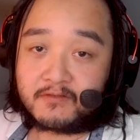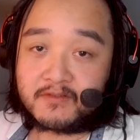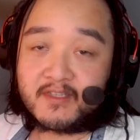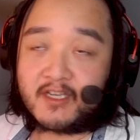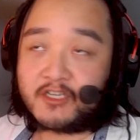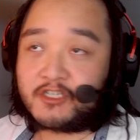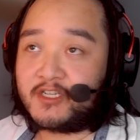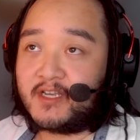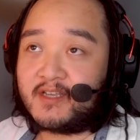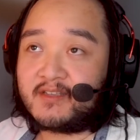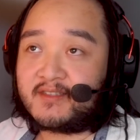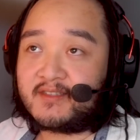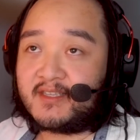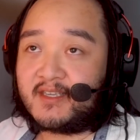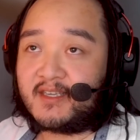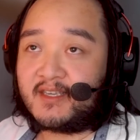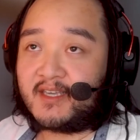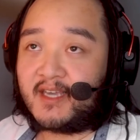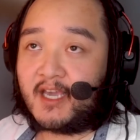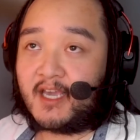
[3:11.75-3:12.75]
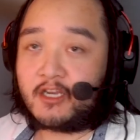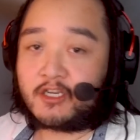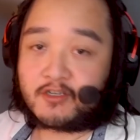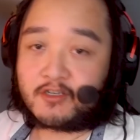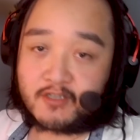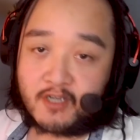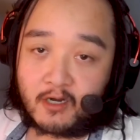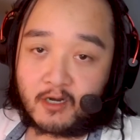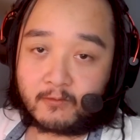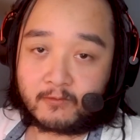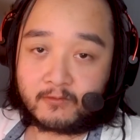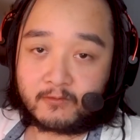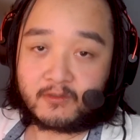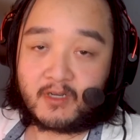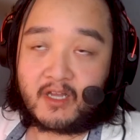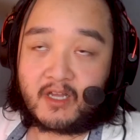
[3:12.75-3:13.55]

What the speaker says: such as the HSR rule,